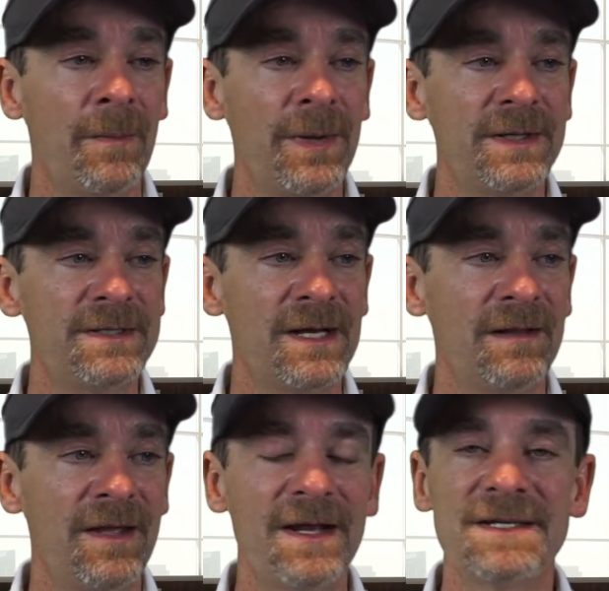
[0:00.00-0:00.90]
But uh,
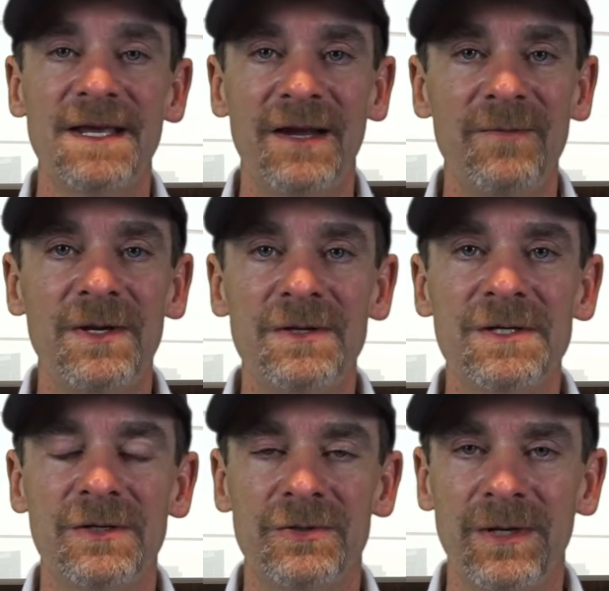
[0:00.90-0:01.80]
like I said, I've been
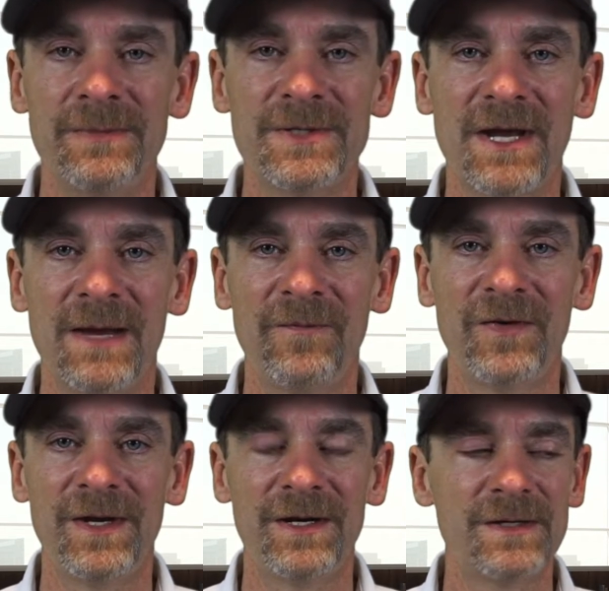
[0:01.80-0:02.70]
using Dreamstime
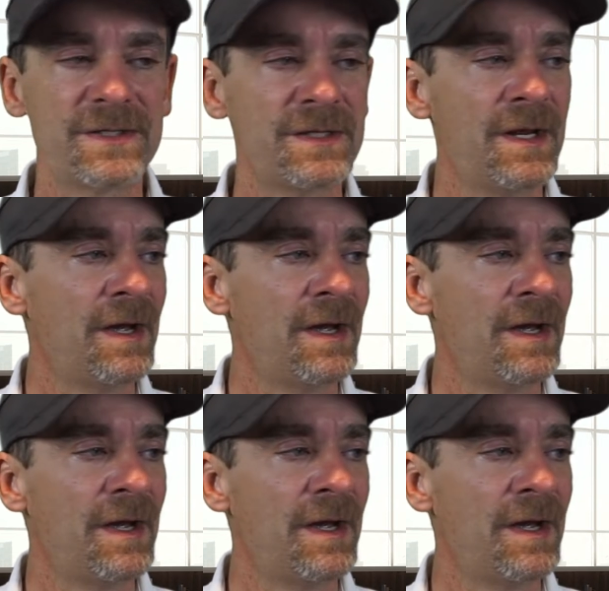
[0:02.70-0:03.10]
for years.